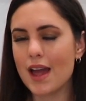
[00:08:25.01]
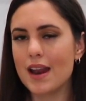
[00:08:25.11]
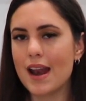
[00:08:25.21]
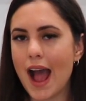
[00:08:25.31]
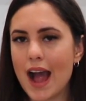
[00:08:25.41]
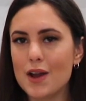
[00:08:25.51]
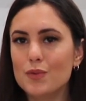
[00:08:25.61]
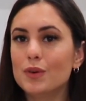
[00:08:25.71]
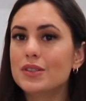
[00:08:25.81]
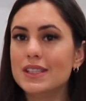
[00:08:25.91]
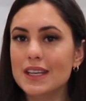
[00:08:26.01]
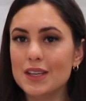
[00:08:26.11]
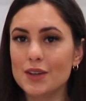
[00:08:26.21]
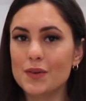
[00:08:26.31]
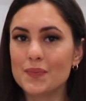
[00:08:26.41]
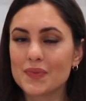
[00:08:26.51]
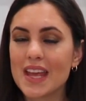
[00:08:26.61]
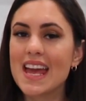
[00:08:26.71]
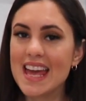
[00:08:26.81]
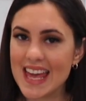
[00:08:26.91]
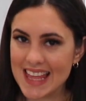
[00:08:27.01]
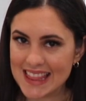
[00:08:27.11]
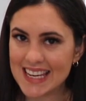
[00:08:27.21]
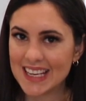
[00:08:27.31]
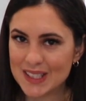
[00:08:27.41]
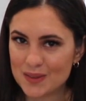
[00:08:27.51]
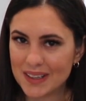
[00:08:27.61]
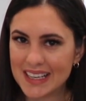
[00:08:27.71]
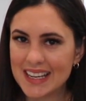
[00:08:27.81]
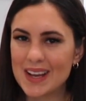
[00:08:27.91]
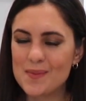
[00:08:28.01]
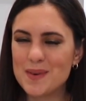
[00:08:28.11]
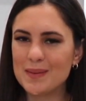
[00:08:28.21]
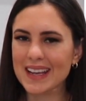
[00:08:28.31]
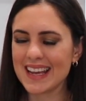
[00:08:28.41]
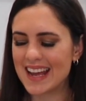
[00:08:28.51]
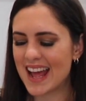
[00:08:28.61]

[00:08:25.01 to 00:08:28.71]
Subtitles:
and I will see you in the next one. Bye bye.